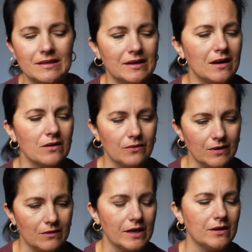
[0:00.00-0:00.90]
There are
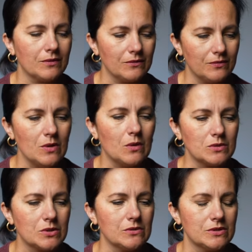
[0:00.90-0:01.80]
quite a few
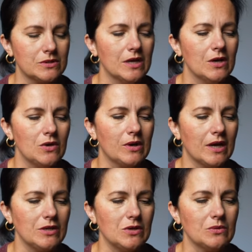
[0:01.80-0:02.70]
controls you
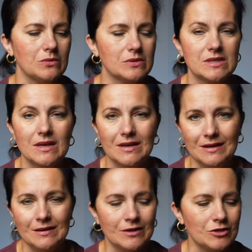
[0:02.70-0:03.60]
can use
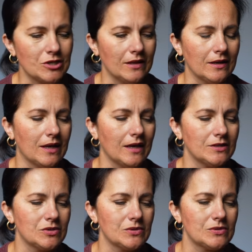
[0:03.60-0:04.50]
in InShot, and I
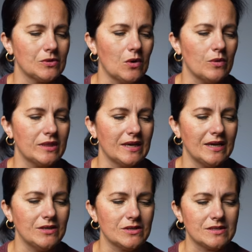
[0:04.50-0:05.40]
chose to go with
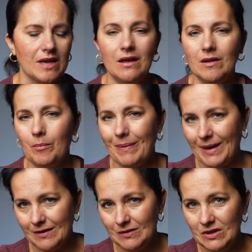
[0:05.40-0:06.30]
H S L
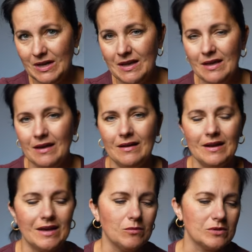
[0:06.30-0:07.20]
panel, and
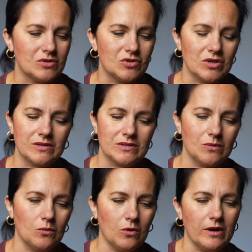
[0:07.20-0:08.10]
I was
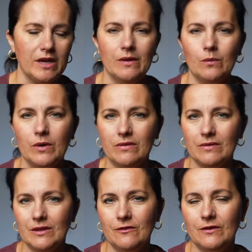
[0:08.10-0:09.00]
just working
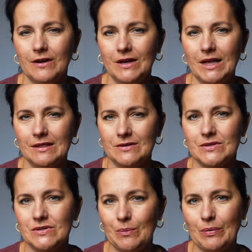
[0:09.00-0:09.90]
with different colors
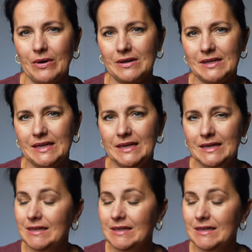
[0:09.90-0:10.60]
separately.